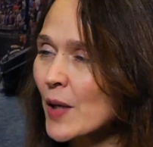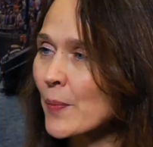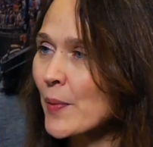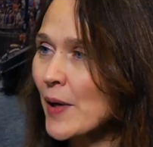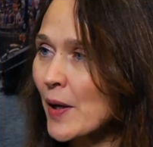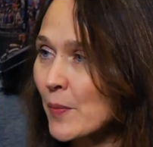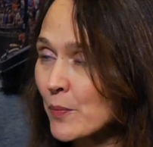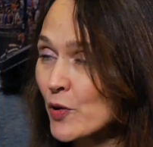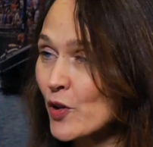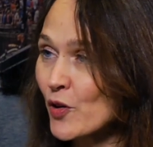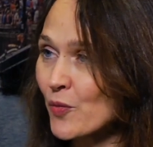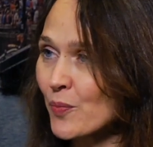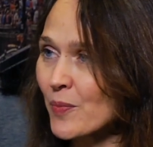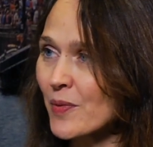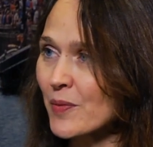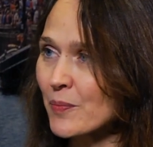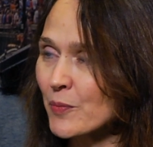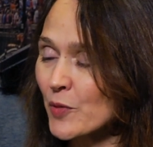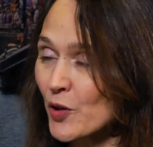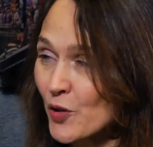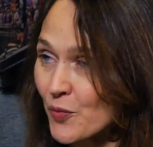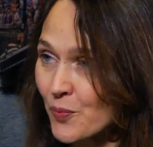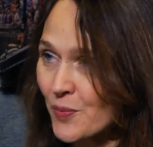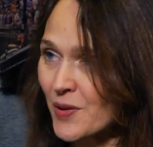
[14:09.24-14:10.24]
about
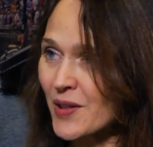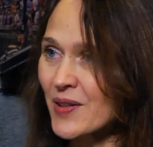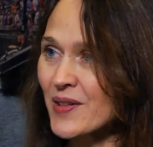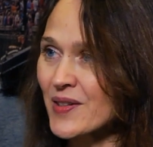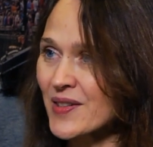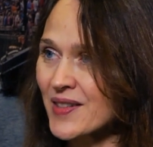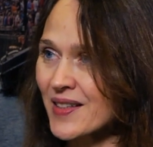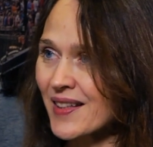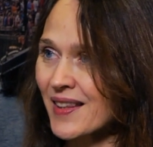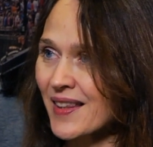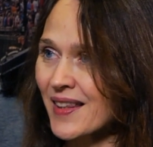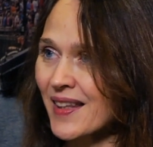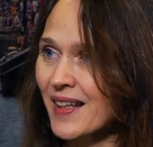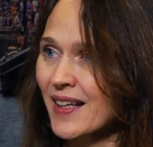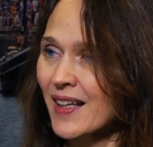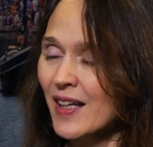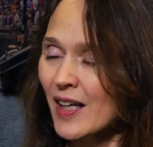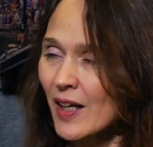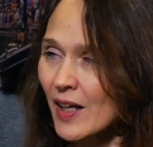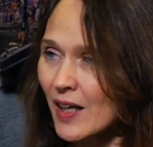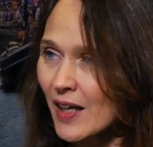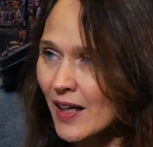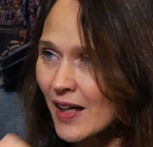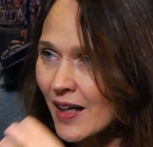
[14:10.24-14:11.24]
movement,
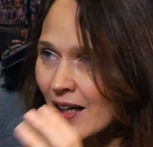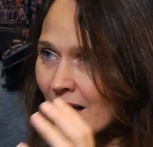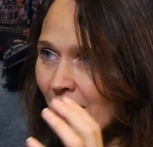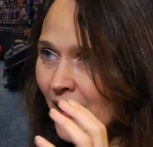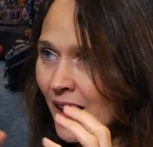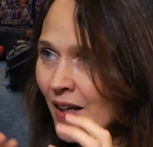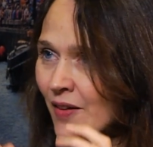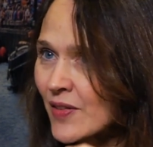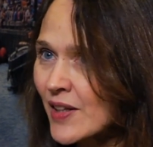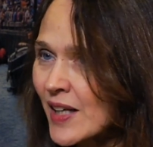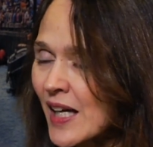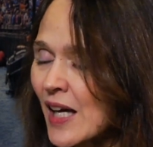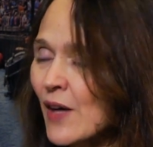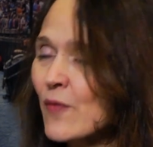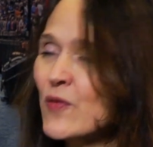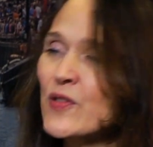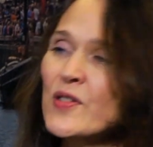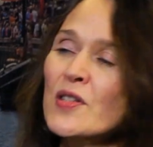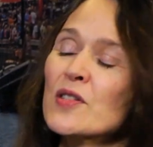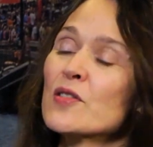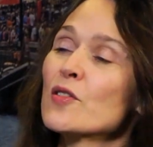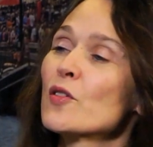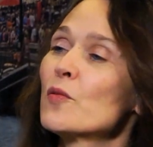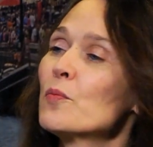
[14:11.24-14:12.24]
and the
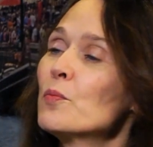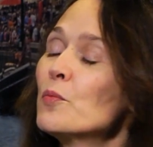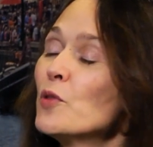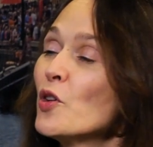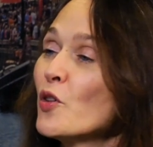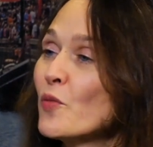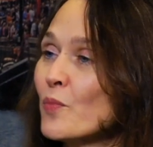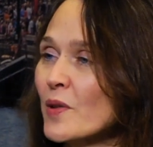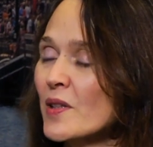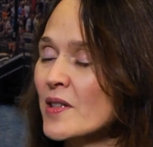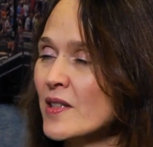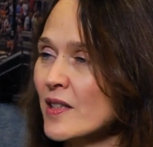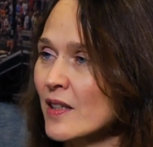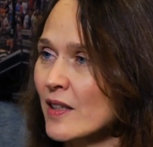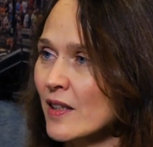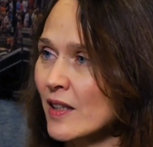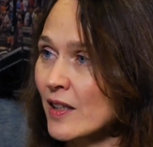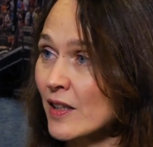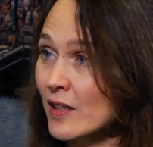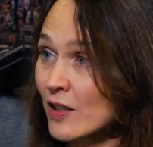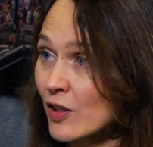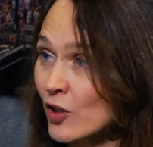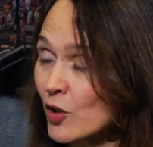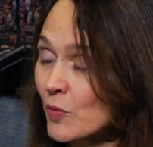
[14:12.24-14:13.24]
emphasis on movement
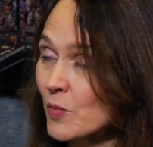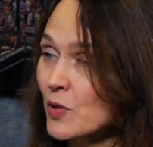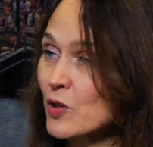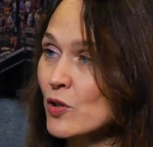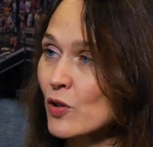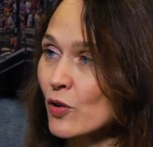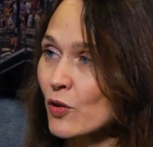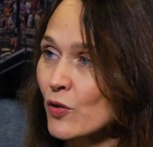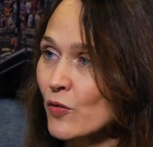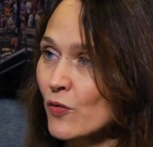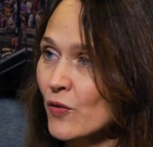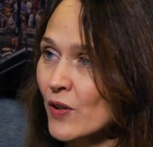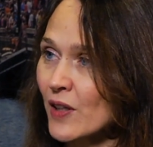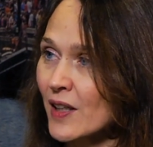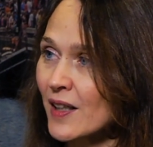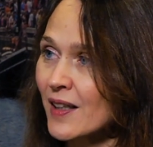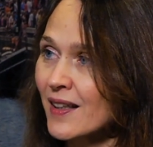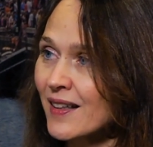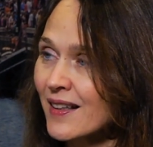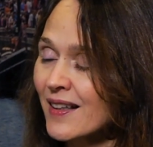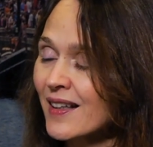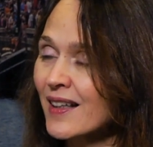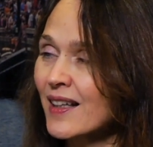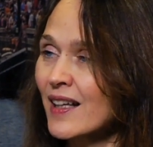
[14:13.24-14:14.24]
in human
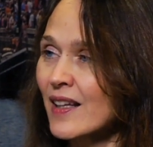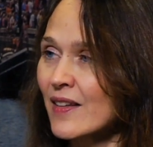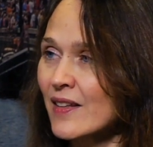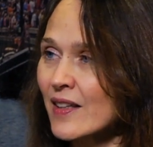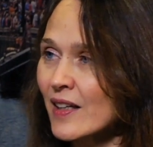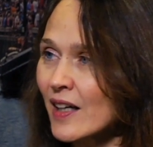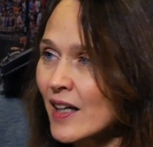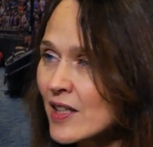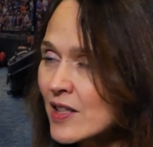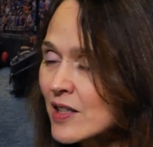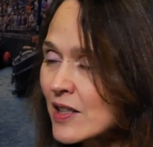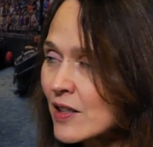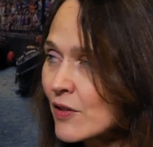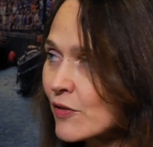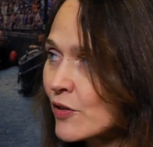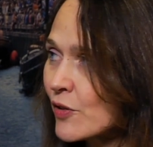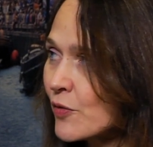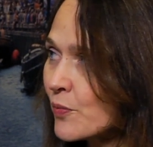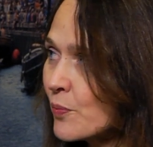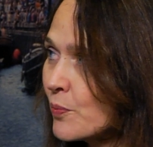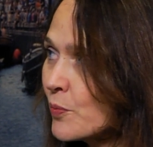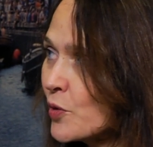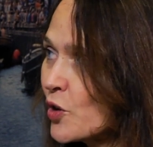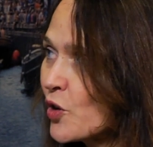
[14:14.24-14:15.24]
geography. The idea
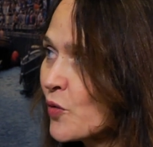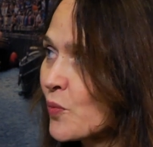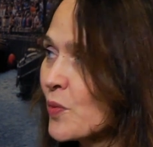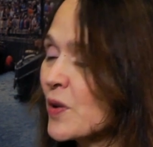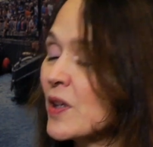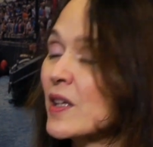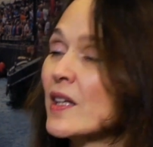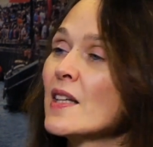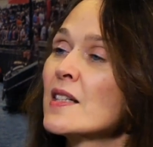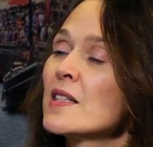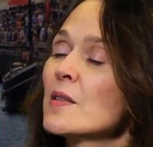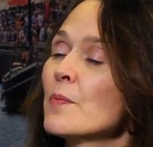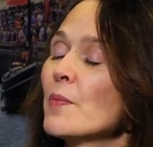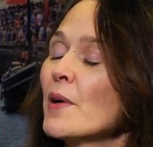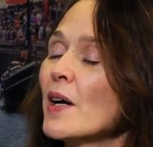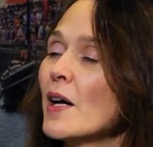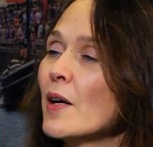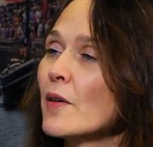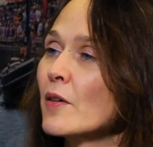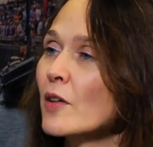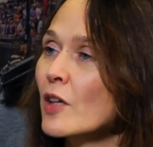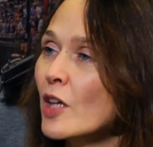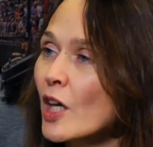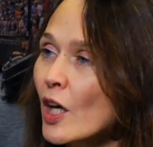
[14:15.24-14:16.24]
of movement is
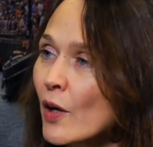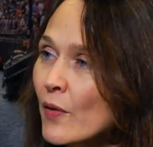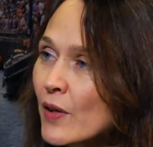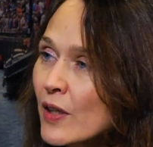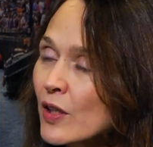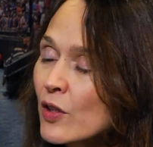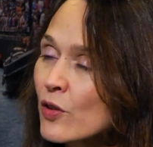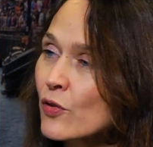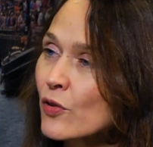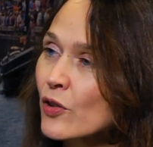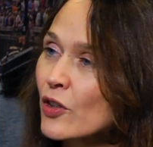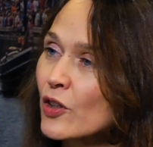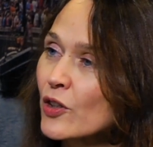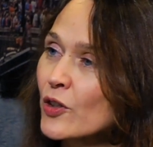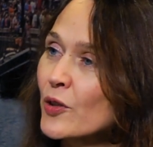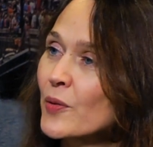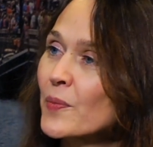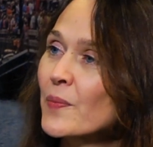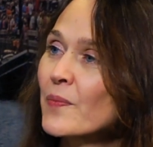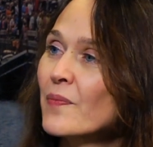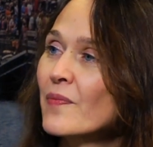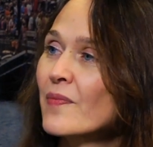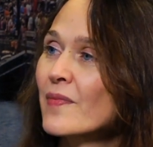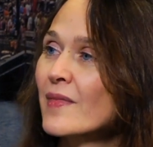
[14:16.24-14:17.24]
about going through.
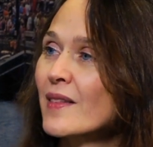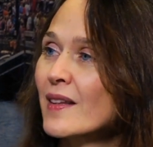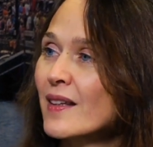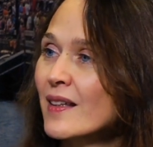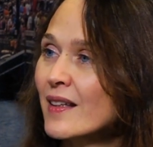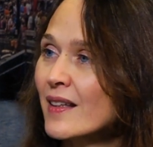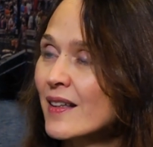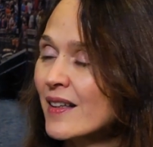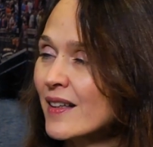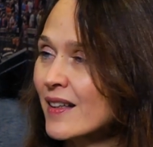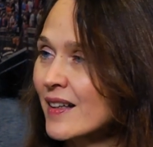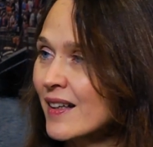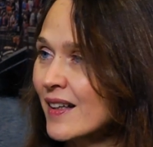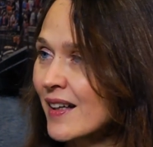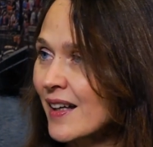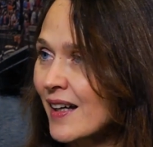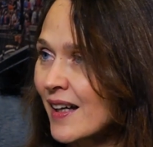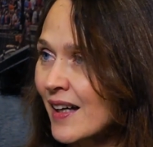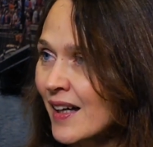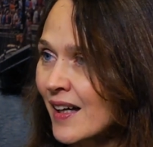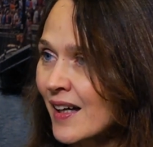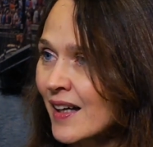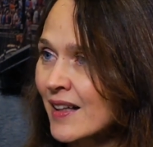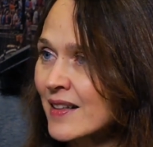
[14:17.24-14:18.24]

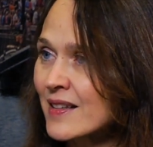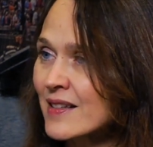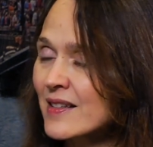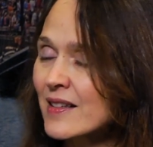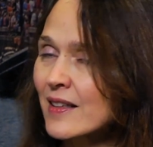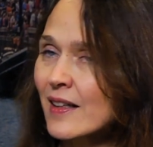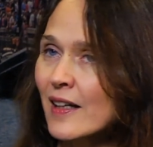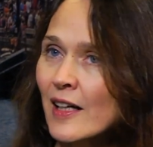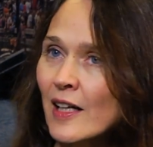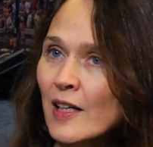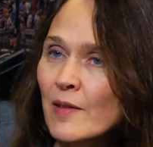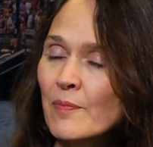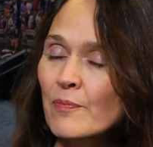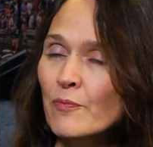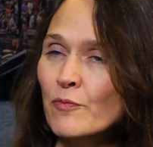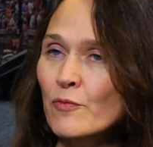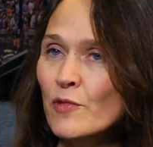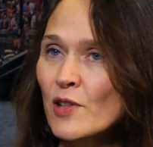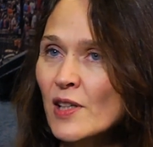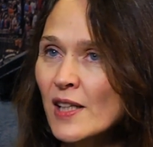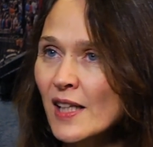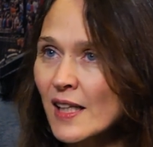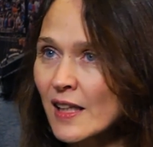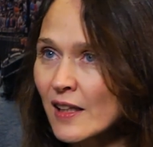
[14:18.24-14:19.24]
And I
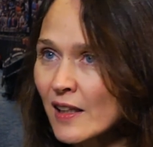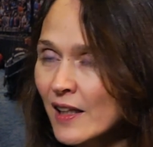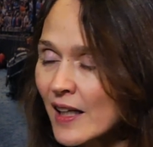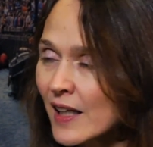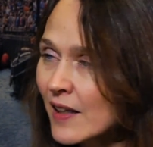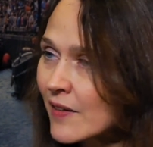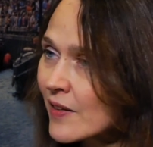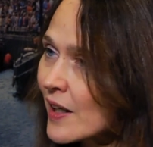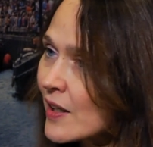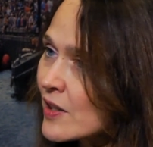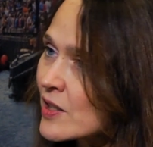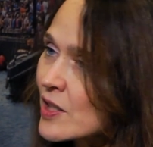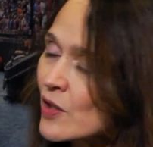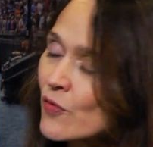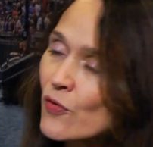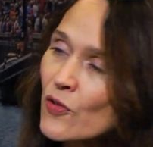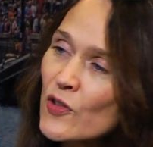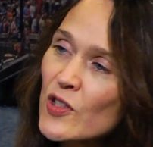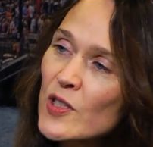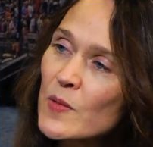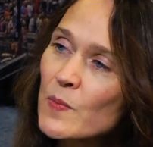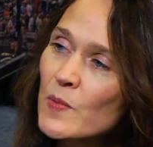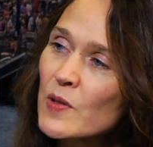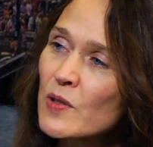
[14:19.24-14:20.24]
really like that
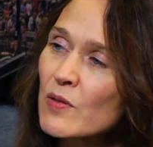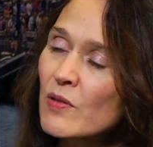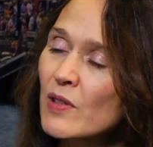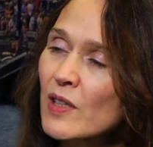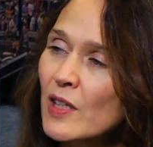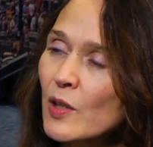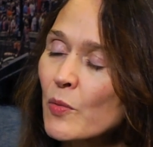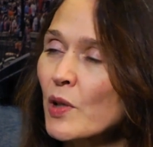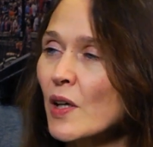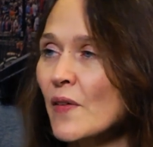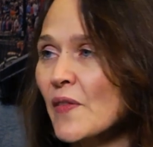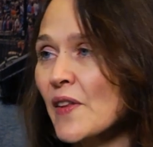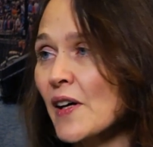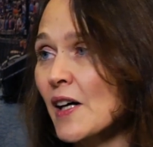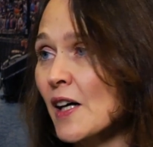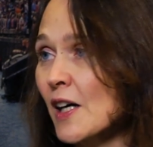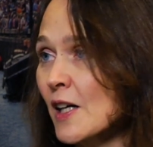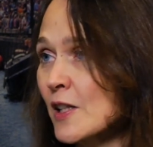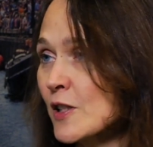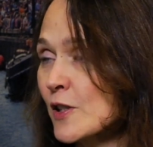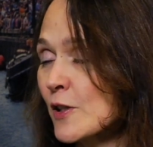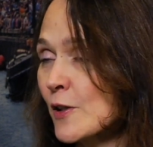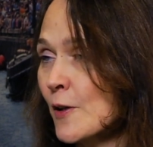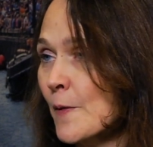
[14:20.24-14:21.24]
difference between the work that
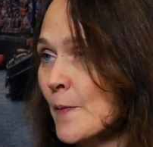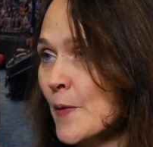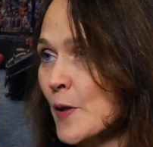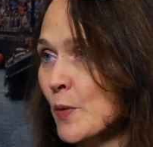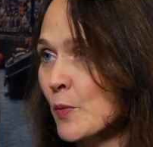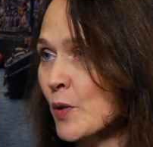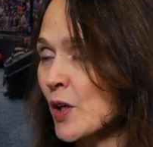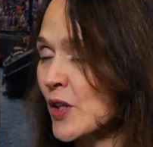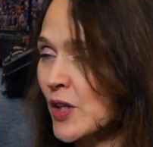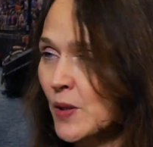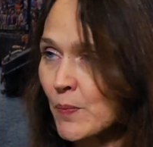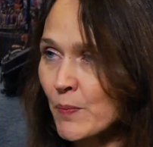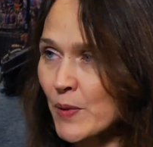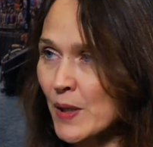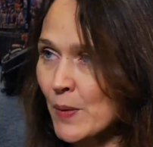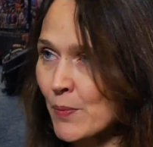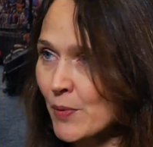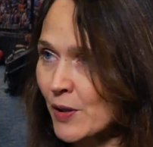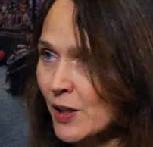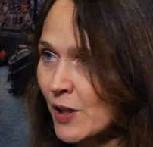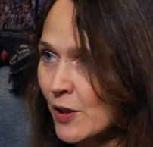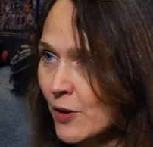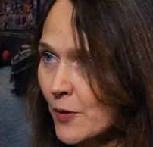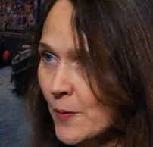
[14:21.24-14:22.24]
I do and the work that
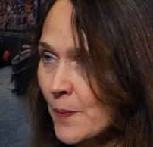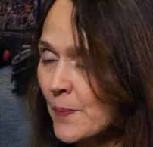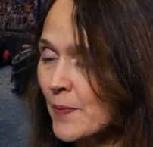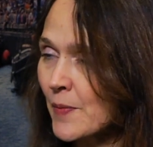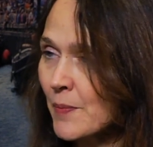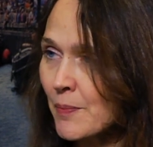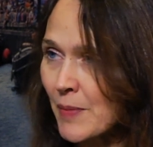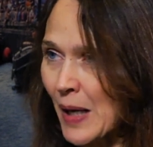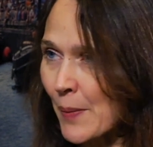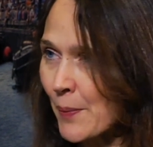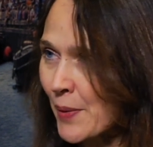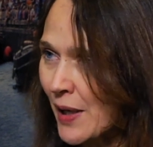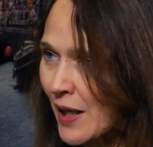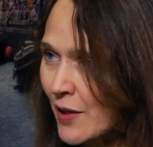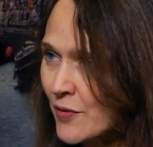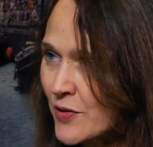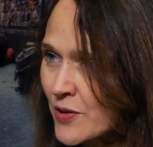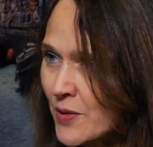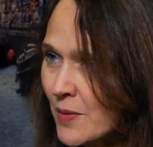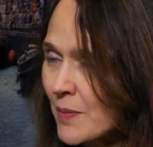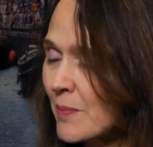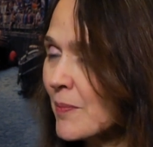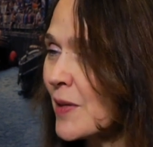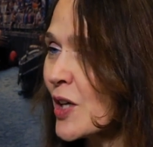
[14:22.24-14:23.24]
people who map
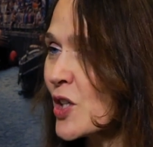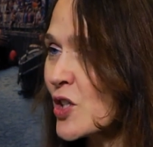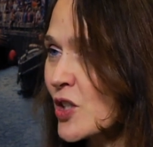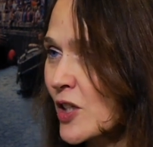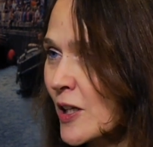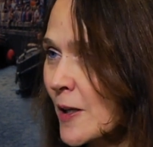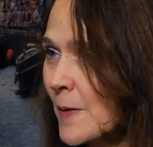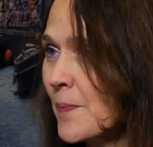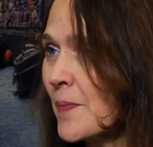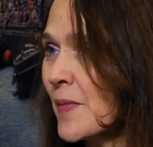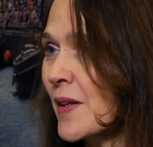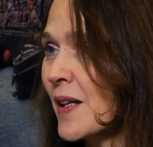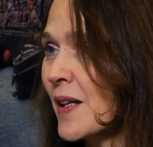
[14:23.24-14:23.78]
out and measure